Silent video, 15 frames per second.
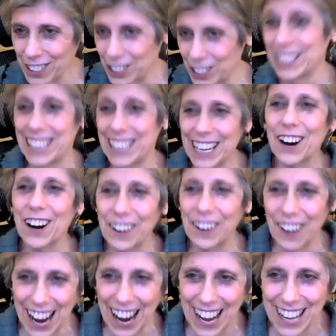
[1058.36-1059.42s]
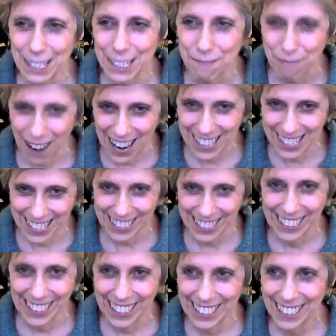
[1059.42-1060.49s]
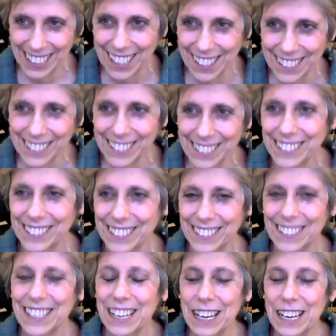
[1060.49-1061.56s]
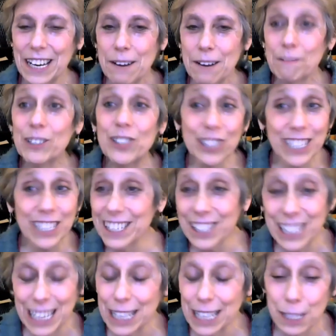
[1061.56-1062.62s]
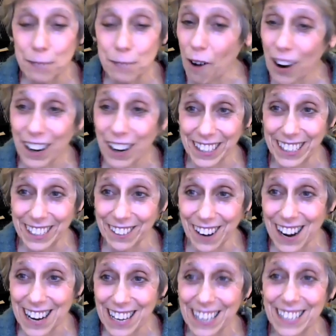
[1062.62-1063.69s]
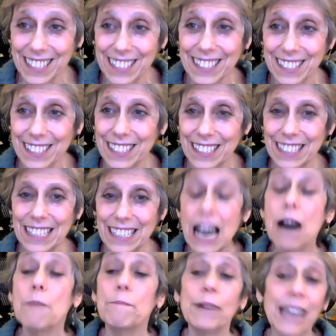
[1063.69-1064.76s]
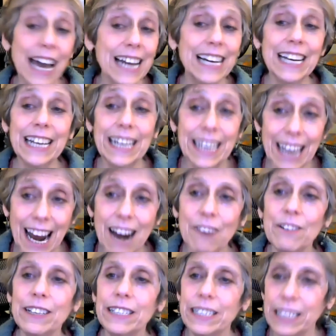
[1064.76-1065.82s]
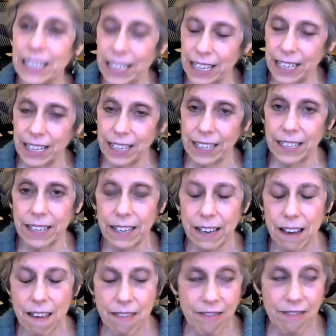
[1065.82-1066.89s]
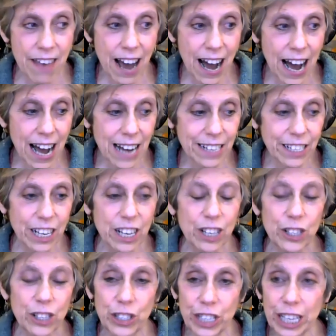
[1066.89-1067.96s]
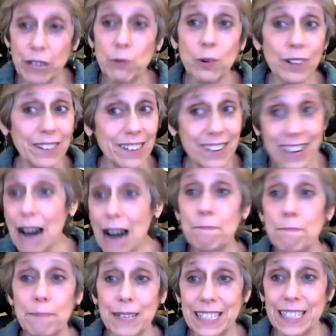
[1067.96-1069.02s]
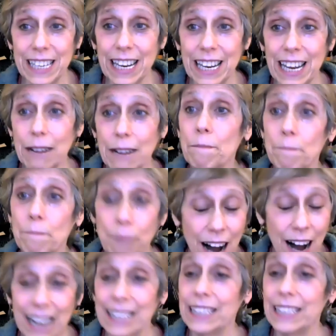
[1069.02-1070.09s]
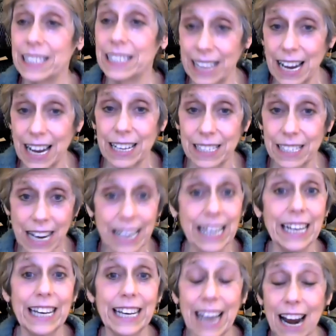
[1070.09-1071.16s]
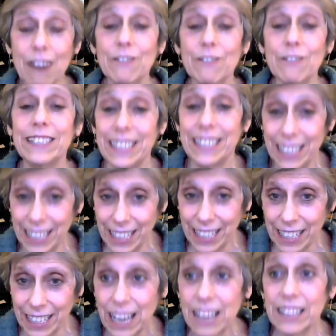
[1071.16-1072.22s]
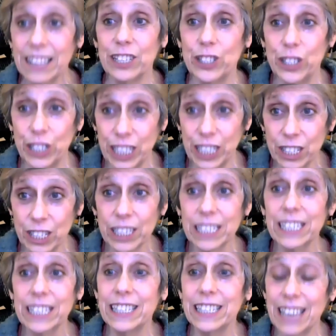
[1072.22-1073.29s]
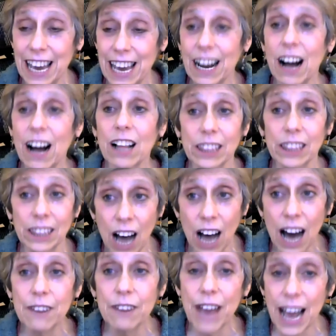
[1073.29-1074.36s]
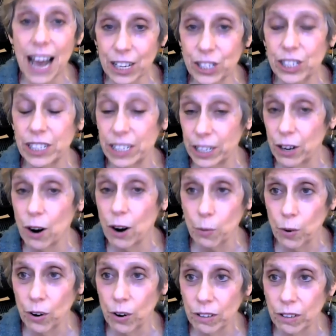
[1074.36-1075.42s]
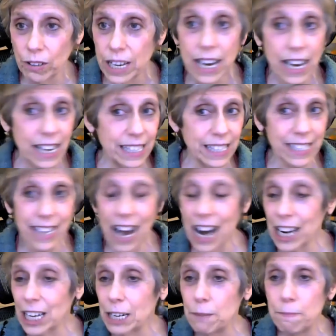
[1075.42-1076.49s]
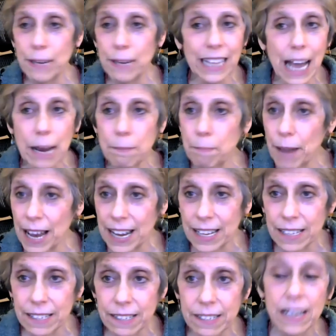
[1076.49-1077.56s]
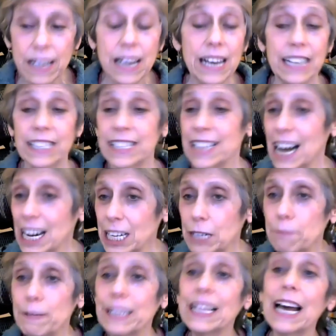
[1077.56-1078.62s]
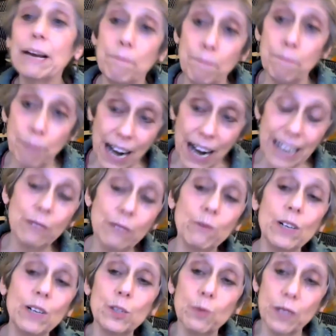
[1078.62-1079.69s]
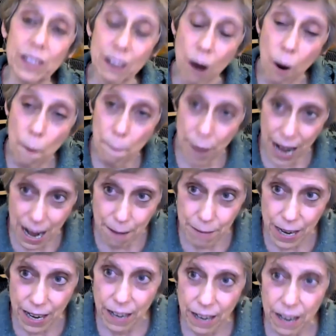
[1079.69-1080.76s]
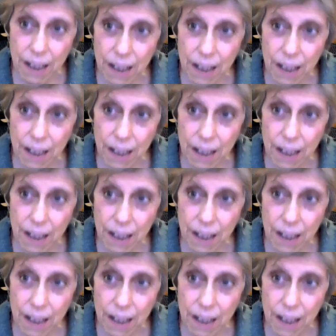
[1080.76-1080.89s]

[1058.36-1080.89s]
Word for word: she's sitting on her hands practically you know but you still see the sparkle in her eyes but i can guarantee that she will not be sitting behind the stands. I can guarantee that she's going to take a lot of action in our world. It's not going to be like Pence. It's not going to be like Biden was with Obama.